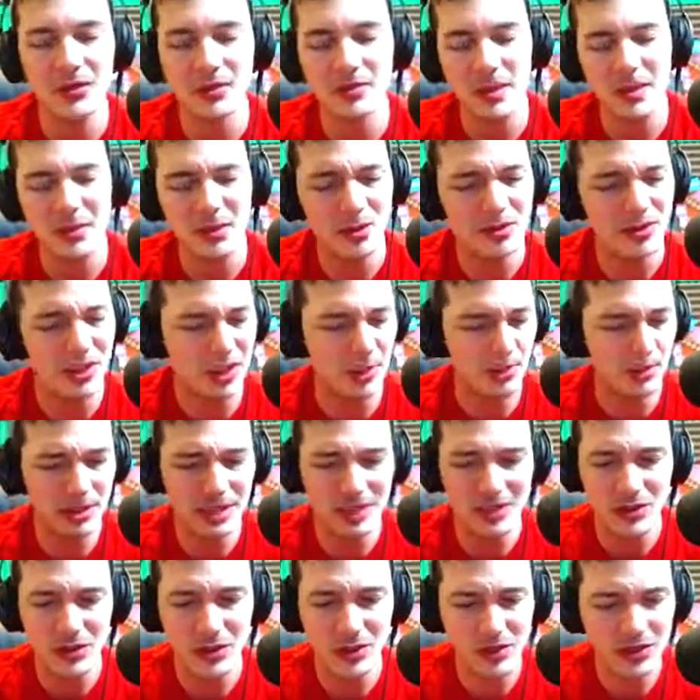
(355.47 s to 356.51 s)
or maybe it was like a
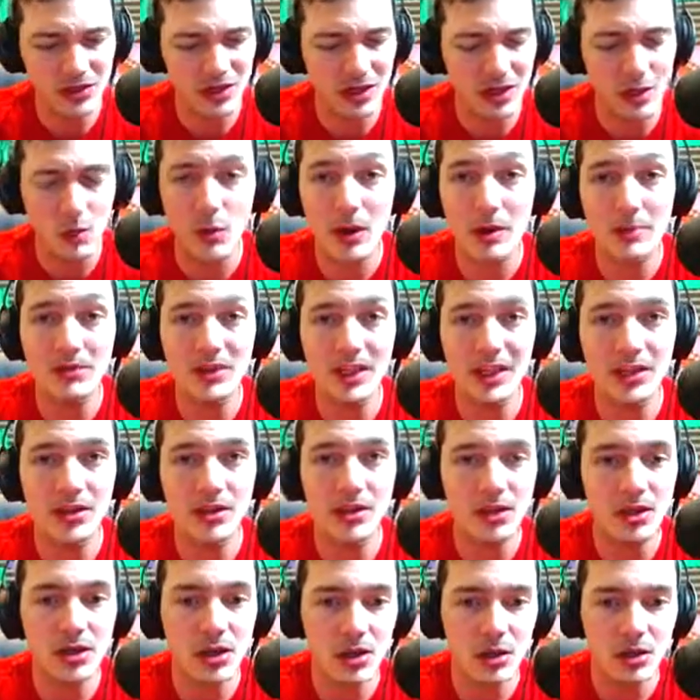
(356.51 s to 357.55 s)
place you could just like a website you
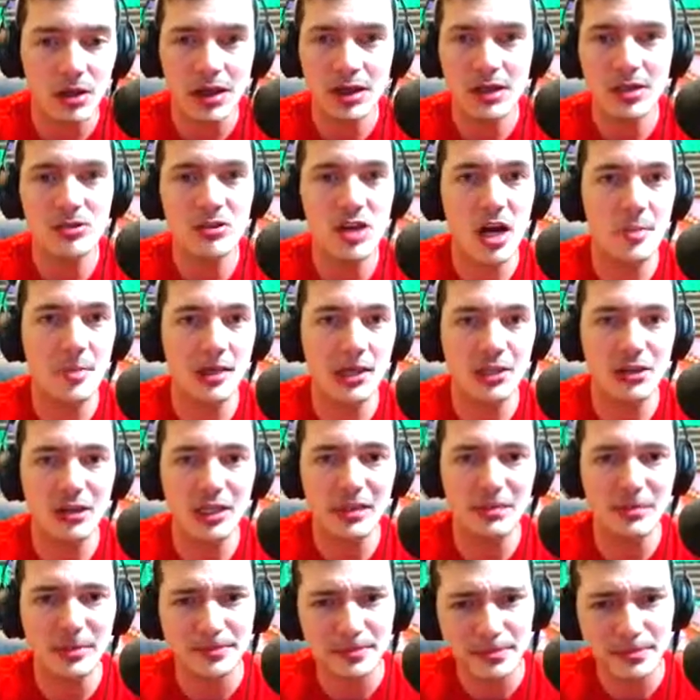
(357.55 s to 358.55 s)
can go, drop a clip,